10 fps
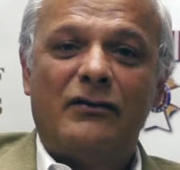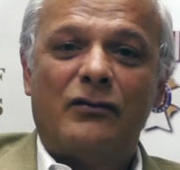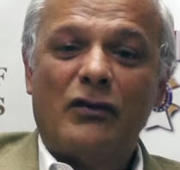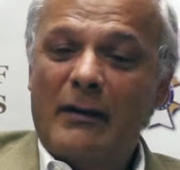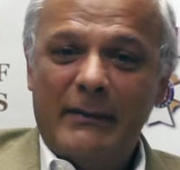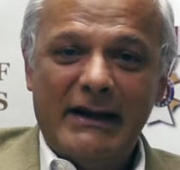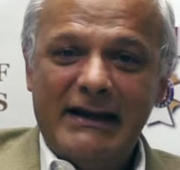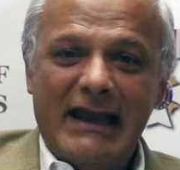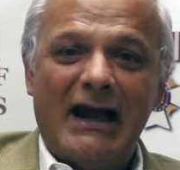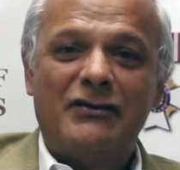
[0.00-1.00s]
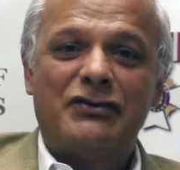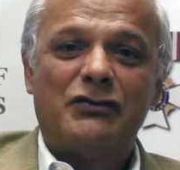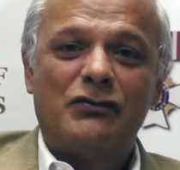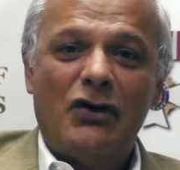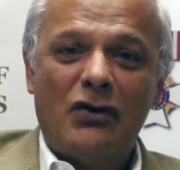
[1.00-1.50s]
rumbling down the
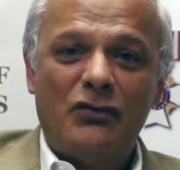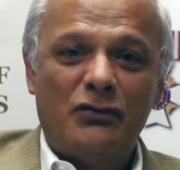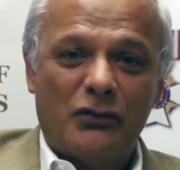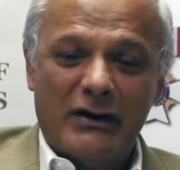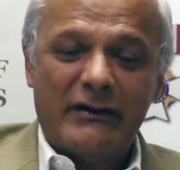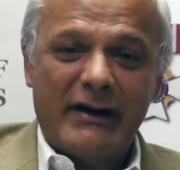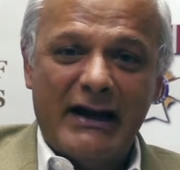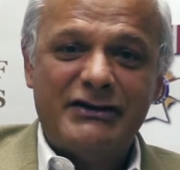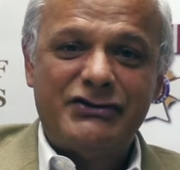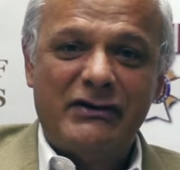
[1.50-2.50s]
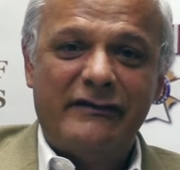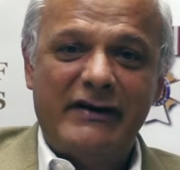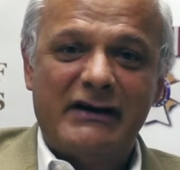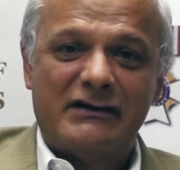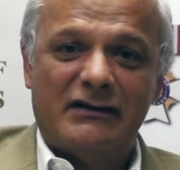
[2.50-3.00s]
road rear ends your
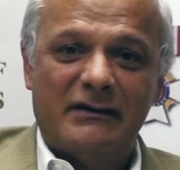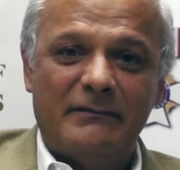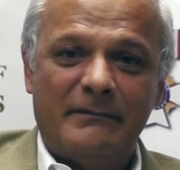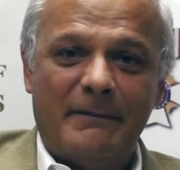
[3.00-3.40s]
vehicle,